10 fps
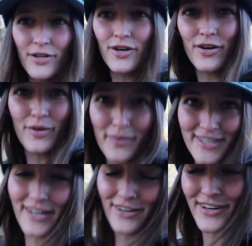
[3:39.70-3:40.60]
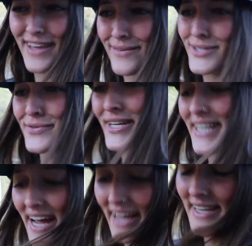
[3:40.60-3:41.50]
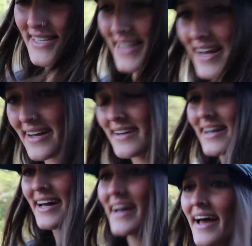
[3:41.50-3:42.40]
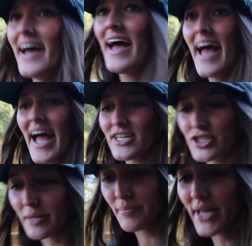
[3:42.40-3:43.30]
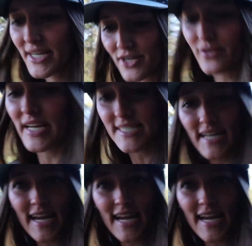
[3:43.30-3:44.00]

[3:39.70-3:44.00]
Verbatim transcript: to cook with dinner and that was really nice. Uh, Ashley and Blake don't get to